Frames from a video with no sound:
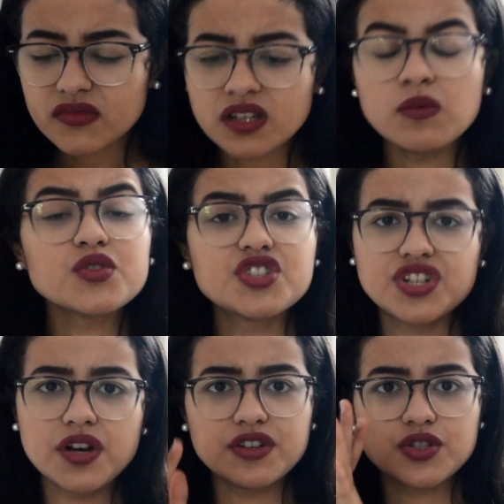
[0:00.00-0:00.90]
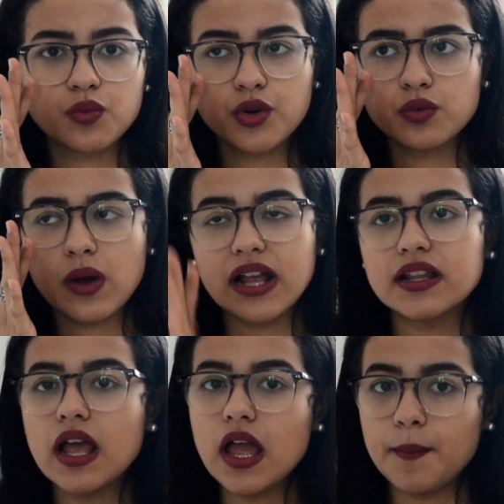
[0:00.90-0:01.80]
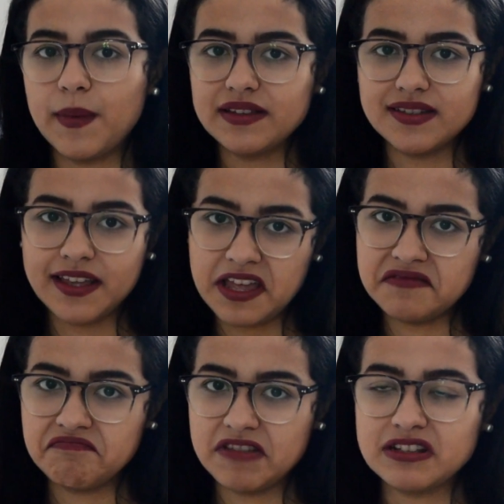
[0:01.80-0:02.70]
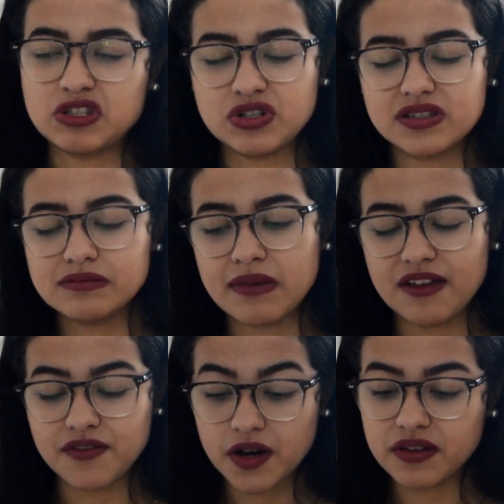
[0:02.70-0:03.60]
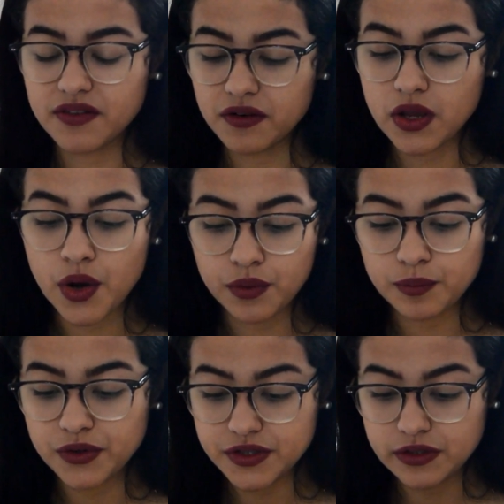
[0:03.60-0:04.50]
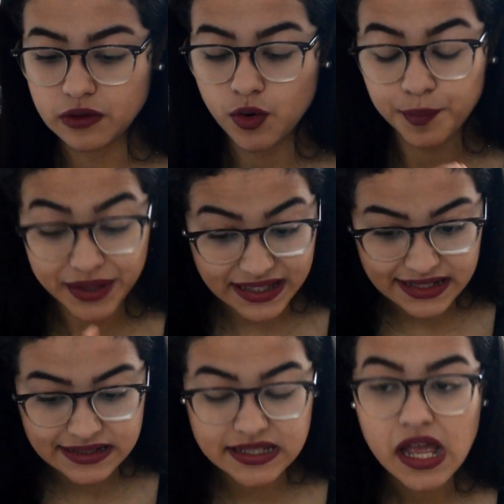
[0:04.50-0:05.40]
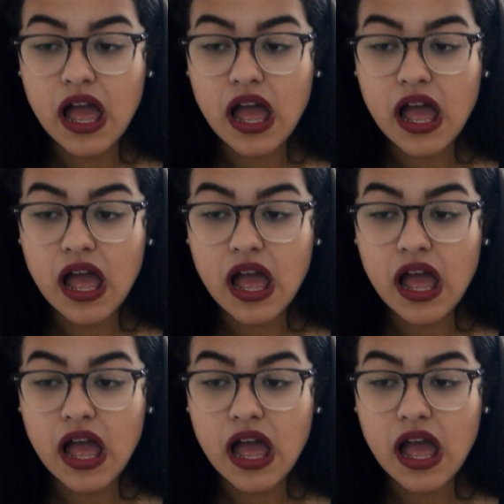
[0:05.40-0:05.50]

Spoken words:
most cherished worldwide, but again, it's just my very, very own personal opinions.